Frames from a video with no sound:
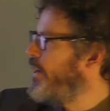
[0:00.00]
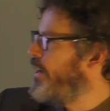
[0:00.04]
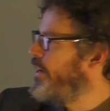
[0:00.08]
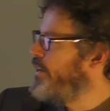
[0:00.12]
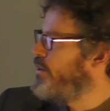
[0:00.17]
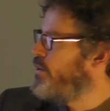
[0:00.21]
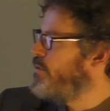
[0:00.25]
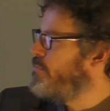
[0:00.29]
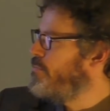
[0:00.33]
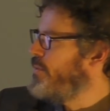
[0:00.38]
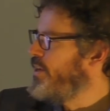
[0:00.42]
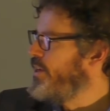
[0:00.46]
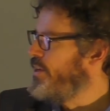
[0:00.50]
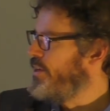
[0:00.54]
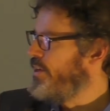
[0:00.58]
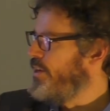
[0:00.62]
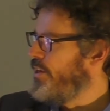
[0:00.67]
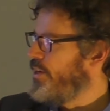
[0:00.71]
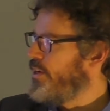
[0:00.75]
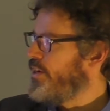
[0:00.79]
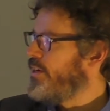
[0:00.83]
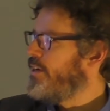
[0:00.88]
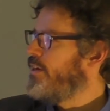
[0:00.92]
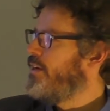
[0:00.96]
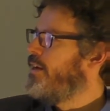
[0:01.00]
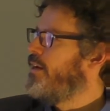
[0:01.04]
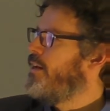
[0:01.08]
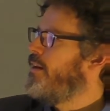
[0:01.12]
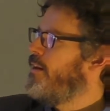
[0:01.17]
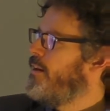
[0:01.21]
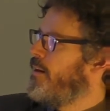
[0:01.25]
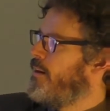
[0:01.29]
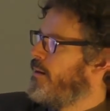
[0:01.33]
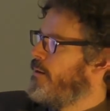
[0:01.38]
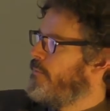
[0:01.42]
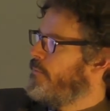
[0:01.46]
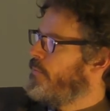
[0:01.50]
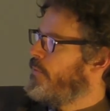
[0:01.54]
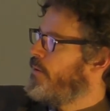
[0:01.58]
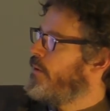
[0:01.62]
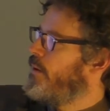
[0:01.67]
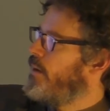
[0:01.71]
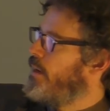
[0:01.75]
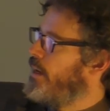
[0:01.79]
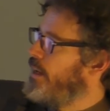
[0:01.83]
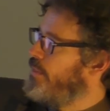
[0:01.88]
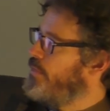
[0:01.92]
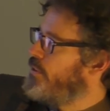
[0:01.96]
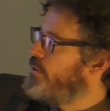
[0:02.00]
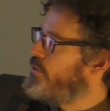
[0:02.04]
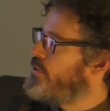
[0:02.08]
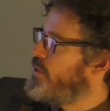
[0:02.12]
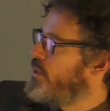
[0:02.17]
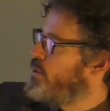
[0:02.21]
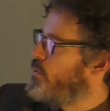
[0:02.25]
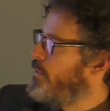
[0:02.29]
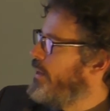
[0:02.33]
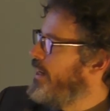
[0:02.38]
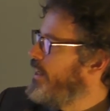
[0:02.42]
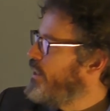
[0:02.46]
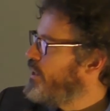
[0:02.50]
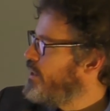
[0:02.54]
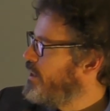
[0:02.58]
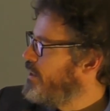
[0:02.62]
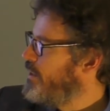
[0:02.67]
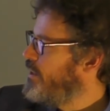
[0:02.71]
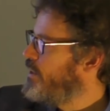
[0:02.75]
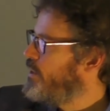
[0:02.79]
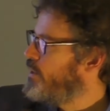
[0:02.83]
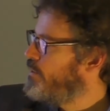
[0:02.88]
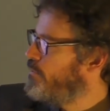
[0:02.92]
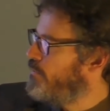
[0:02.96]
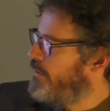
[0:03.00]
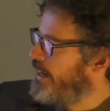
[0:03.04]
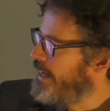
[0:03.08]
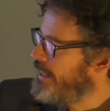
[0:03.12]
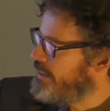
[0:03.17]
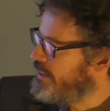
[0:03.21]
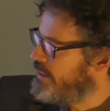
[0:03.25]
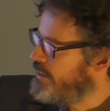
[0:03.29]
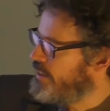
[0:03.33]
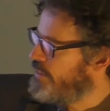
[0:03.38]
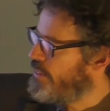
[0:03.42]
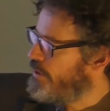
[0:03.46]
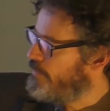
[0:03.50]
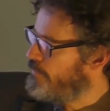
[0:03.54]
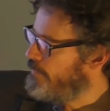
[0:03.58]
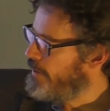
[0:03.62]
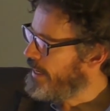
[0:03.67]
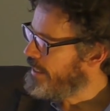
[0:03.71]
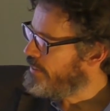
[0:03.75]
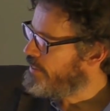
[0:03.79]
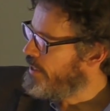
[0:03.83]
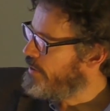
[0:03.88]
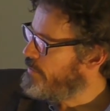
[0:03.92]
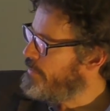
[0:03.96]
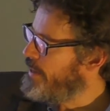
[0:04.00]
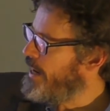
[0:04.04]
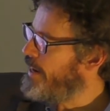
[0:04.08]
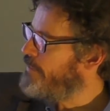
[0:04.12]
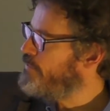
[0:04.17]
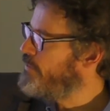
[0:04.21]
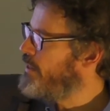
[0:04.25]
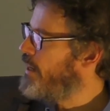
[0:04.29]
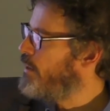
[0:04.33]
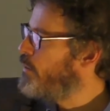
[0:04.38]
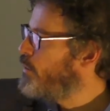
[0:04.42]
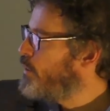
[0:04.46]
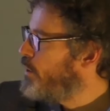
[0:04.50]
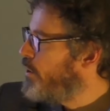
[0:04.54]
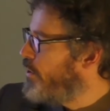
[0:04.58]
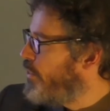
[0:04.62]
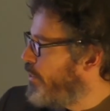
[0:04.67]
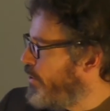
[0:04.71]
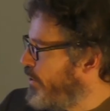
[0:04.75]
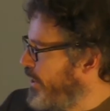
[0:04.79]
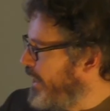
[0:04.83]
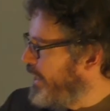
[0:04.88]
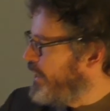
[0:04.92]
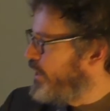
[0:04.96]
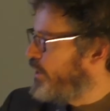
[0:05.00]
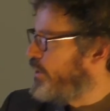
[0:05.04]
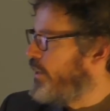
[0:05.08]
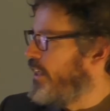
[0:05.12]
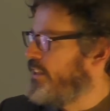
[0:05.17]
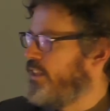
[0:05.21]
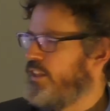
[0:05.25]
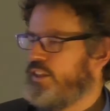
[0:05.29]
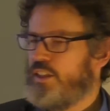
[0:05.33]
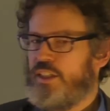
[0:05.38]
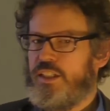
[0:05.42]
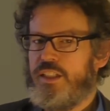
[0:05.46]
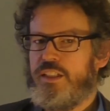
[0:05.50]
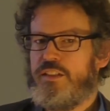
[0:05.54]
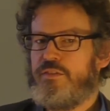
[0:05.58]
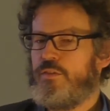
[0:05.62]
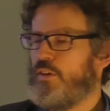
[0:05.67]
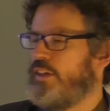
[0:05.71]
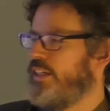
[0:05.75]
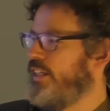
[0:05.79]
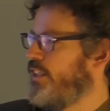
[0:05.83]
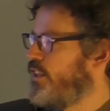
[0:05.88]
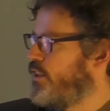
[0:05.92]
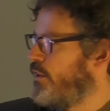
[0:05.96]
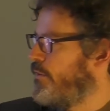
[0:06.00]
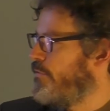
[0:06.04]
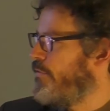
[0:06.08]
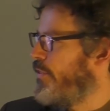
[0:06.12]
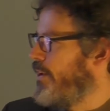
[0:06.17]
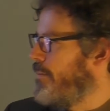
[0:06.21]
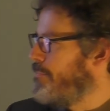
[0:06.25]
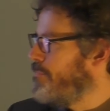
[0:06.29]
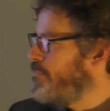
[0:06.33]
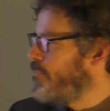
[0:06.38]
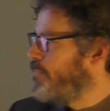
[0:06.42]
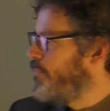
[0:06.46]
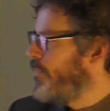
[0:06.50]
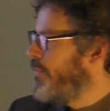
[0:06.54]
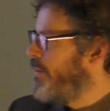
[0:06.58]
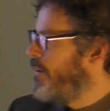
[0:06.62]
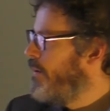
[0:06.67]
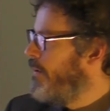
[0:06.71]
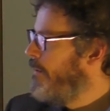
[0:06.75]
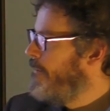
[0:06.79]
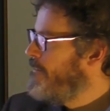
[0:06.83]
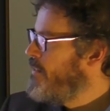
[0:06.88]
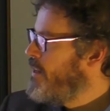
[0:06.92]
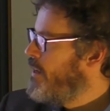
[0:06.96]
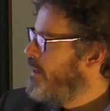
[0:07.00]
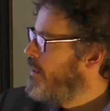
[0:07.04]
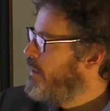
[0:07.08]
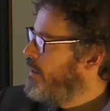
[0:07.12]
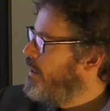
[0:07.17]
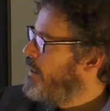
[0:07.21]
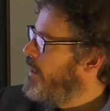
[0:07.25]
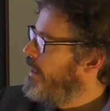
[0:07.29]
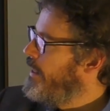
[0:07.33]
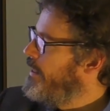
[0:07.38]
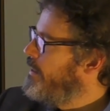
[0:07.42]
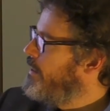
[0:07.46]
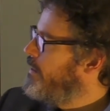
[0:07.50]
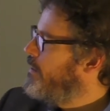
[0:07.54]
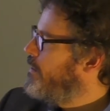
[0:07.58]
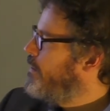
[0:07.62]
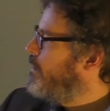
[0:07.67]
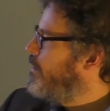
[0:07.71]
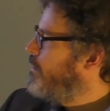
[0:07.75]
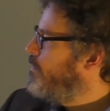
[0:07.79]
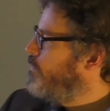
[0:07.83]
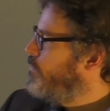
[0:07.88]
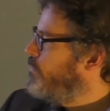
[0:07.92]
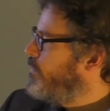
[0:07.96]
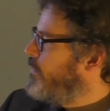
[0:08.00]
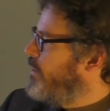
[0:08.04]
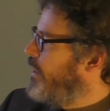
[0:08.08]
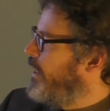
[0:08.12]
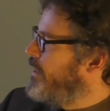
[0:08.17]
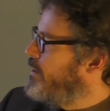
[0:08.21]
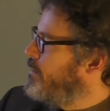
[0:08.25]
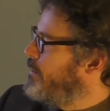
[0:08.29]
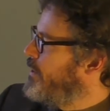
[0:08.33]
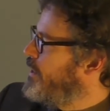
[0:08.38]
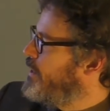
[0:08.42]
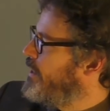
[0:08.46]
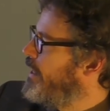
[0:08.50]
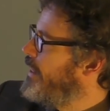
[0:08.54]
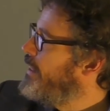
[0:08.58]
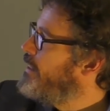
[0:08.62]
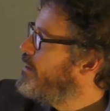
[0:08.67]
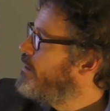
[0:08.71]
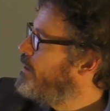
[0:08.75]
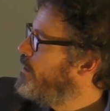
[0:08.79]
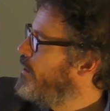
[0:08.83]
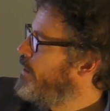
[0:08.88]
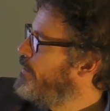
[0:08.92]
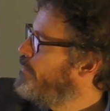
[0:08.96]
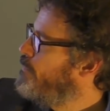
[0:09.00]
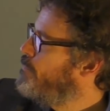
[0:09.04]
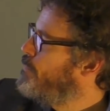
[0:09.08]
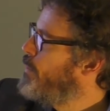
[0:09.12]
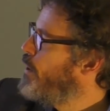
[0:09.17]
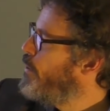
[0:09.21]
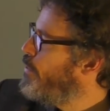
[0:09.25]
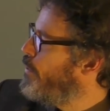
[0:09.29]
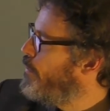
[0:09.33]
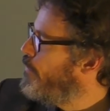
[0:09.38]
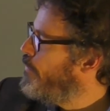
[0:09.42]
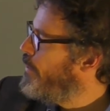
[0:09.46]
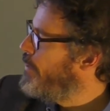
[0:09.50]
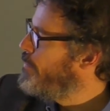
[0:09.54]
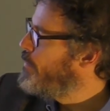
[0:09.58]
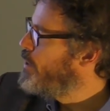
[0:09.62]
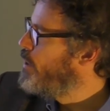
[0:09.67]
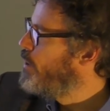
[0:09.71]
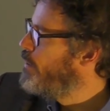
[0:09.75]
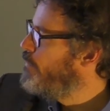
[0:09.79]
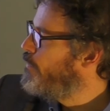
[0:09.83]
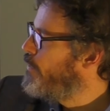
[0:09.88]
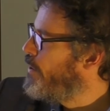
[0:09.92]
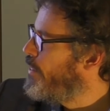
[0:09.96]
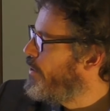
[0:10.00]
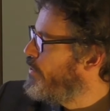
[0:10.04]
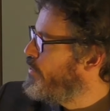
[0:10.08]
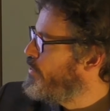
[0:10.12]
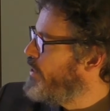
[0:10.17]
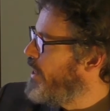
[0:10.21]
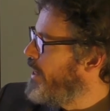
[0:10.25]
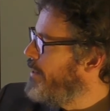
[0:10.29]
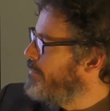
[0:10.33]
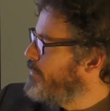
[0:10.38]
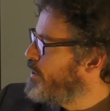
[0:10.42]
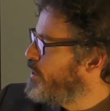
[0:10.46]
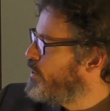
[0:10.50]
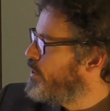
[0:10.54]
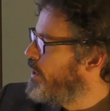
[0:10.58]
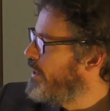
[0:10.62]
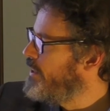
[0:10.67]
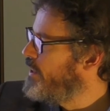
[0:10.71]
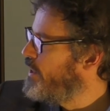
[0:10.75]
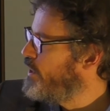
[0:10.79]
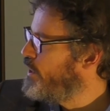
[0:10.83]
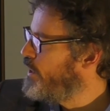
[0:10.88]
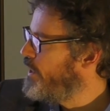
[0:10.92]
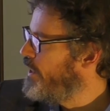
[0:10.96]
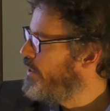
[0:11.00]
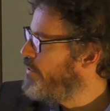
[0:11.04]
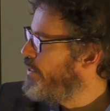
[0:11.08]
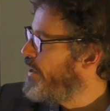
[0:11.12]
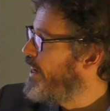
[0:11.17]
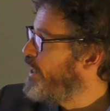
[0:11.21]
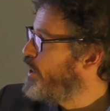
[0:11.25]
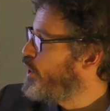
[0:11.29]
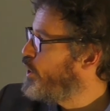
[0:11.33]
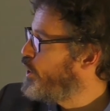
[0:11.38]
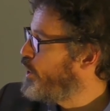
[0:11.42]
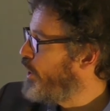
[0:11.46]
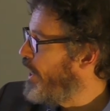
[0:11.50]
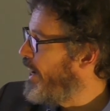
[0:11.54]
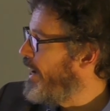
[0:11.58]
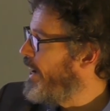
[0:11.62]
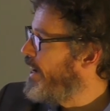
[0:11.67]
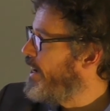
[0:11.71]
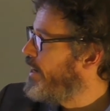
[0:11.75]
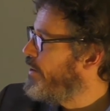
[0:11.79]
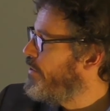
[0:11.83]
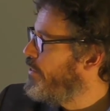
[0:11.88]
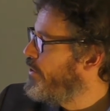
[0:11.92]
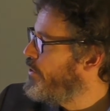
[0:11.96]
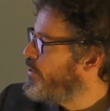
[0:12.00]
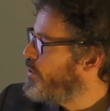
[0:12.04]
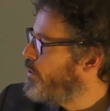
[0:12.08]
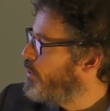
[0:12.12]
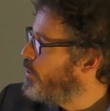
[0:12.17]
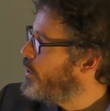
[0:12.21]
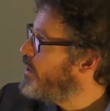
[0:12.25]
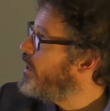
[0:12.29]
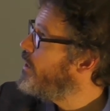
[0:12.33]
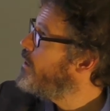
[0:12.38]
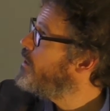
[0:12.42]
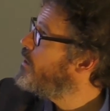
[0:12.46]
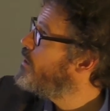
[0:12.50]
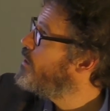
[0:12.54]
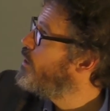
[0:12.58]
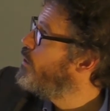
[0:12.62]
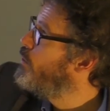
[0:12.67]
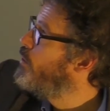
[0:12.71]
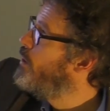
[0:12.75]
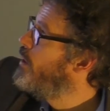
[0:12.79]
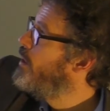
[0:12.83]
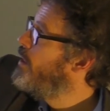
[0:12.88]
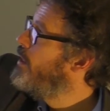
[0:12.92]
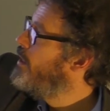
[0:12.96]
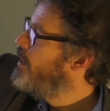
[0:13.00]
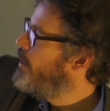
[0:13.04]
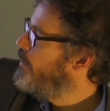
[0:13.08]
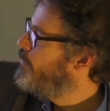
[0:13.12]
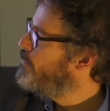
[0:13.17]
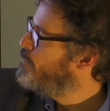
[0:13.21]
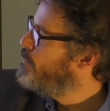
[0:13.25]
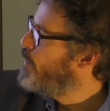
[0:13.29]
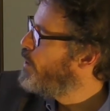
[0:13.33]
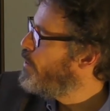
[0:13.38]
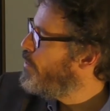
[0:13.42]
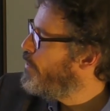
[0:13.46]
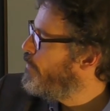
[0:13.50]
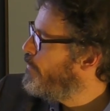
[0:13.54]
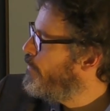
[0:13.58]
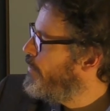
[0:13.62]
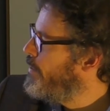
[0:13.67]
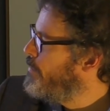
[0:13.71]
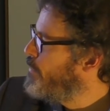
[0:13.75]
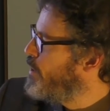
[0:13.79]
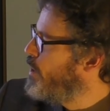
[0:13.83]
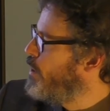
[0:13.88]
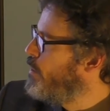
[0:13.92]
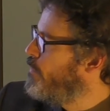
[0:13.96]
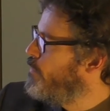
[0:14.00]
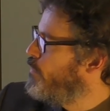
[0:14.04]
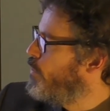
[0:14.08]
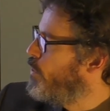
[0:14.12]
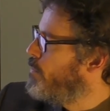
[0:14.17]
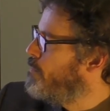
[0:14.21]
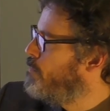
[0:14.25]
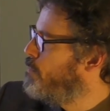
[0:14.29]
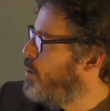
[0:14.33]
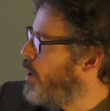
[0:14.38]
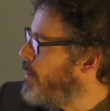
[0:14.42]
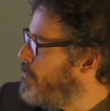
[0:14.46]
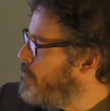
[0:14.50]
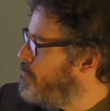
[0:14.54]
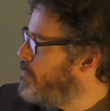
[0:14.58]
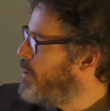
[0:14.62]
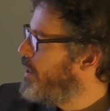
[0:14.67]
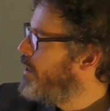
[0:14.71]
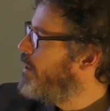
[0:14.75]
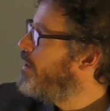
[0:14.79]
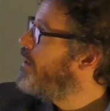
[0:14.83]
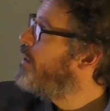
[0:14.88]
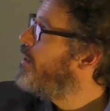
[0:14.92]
radio B here, and the situation is reflected in the fact that we have now 3 strategies for each of them. And as we said, if both of them go for the same strategy, they share this audience. So if both of them go for pop,